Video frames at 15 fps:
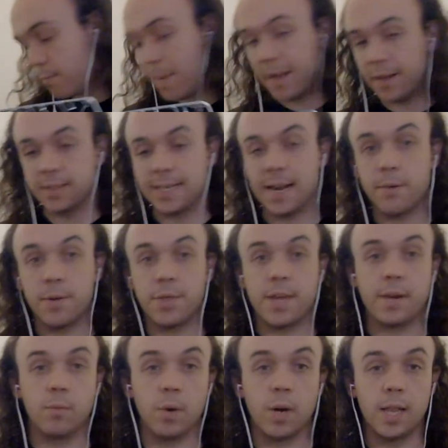bell tower
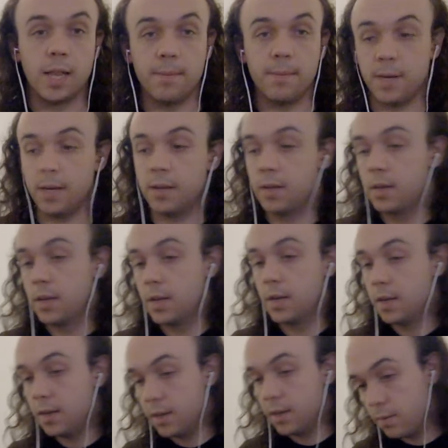thing while
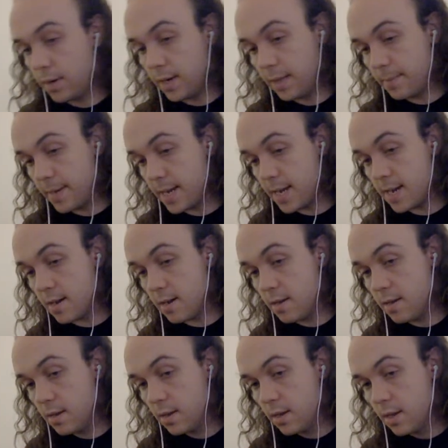I'm here.
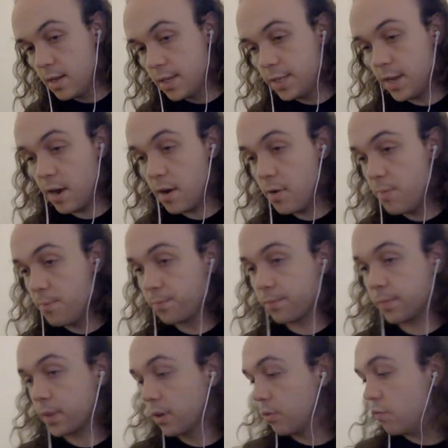So,
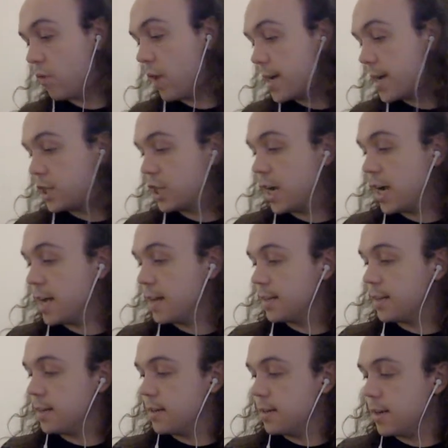right chat,
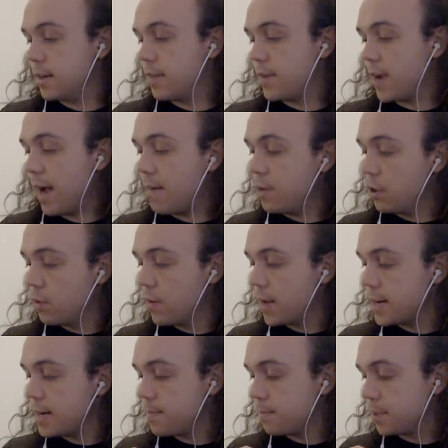if you haven't
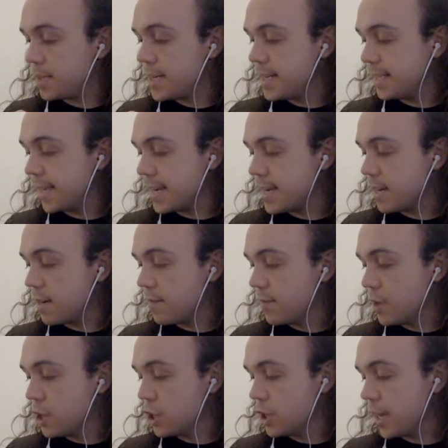already, please get your
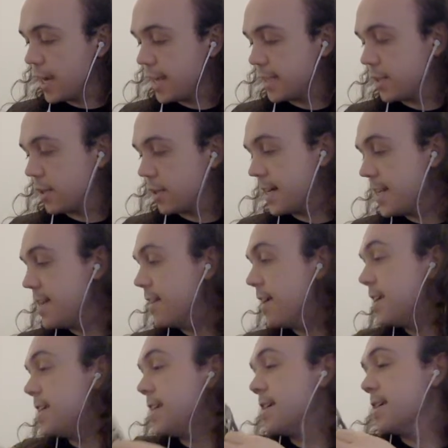conversion hats on. I need
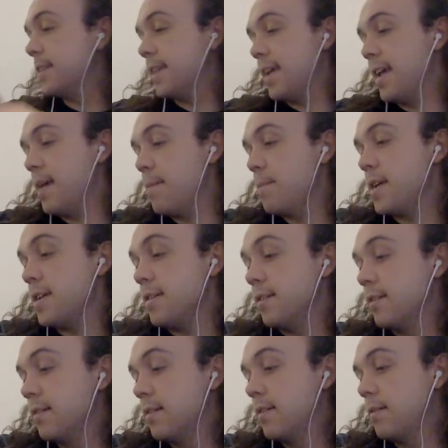ideas. Hit me.
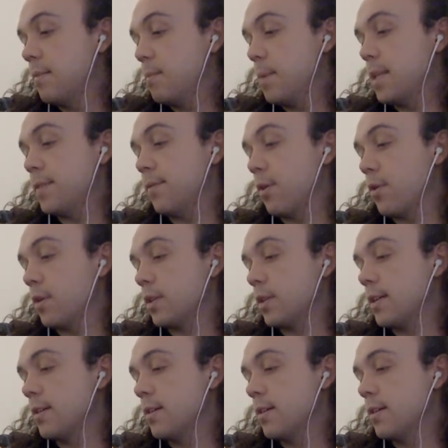Metaphorically.